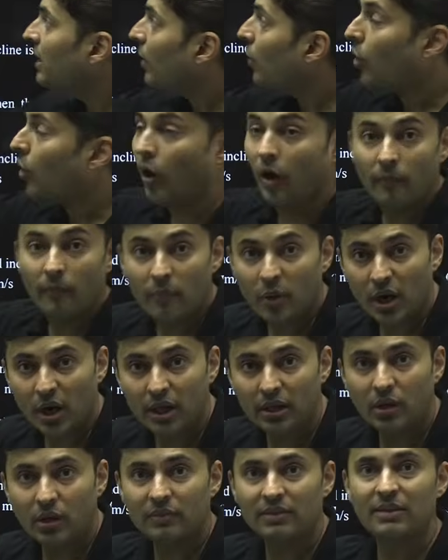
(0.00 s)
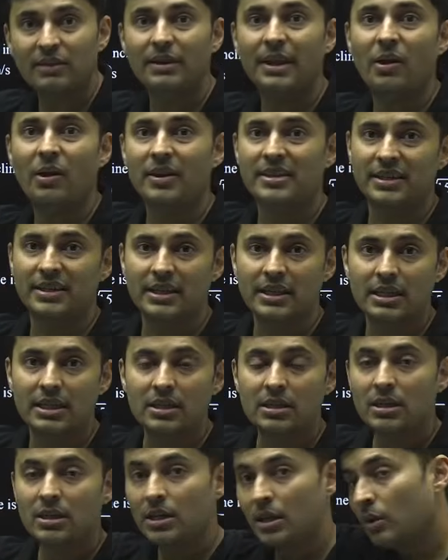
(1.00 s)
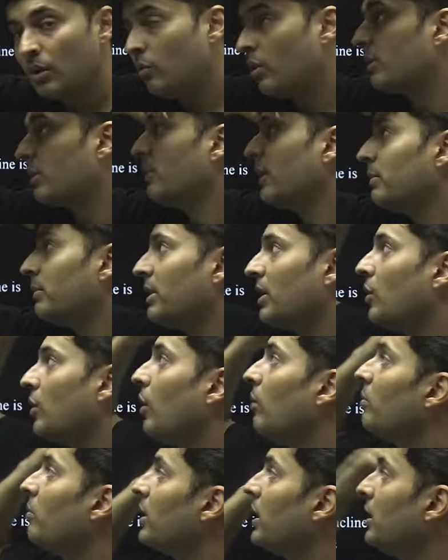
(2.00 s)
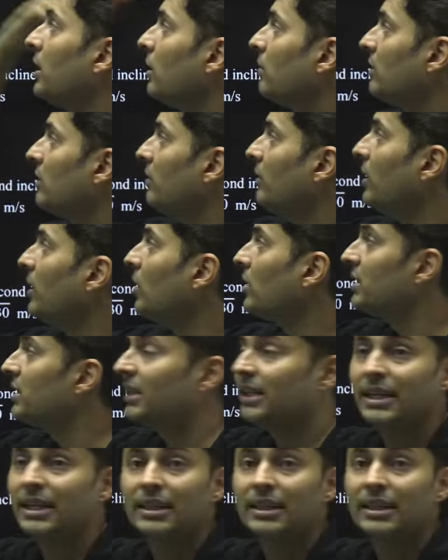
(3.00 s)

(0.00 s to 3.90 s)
component of the velocity? What might be the component of the velocity in the